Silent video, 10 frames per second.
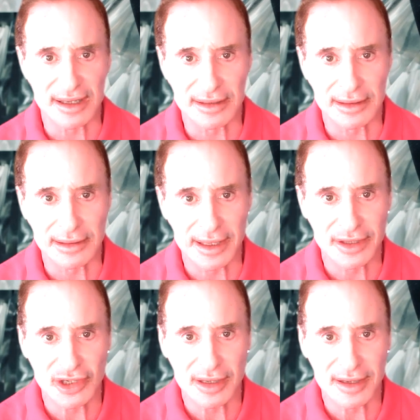
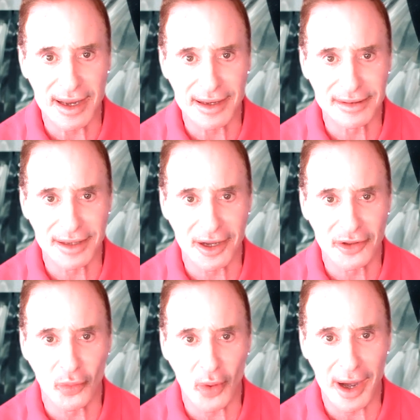Alleged and
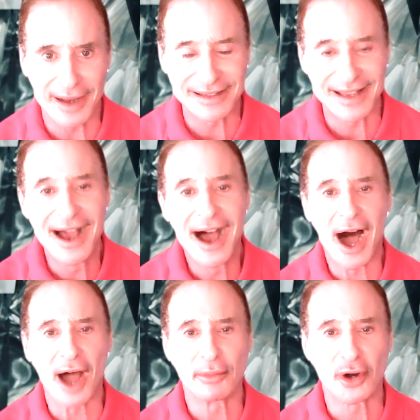Otherwise.
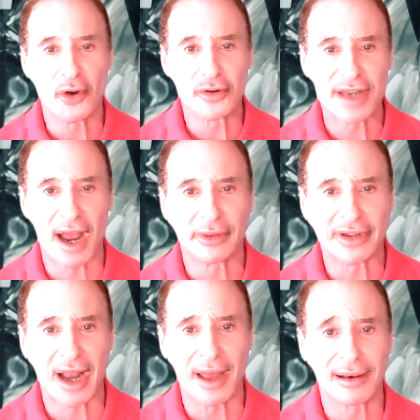I'm your host, Thomas
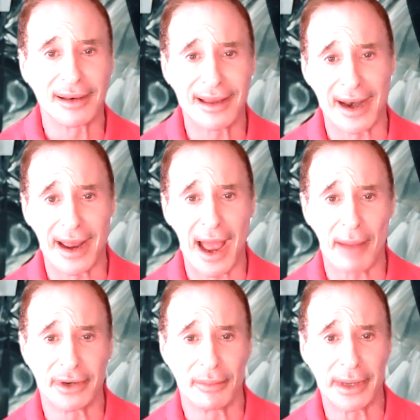Connolly, and I
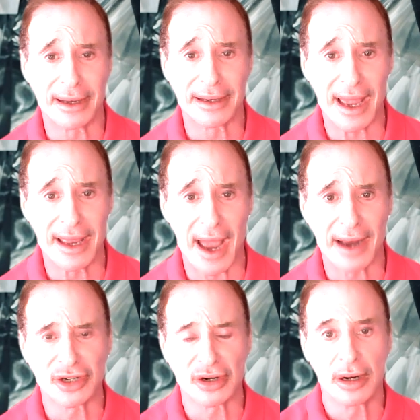happen to be a gay
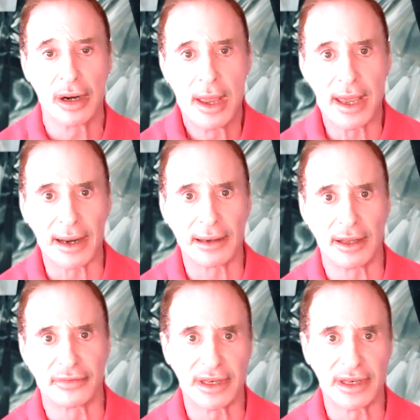actor, and I live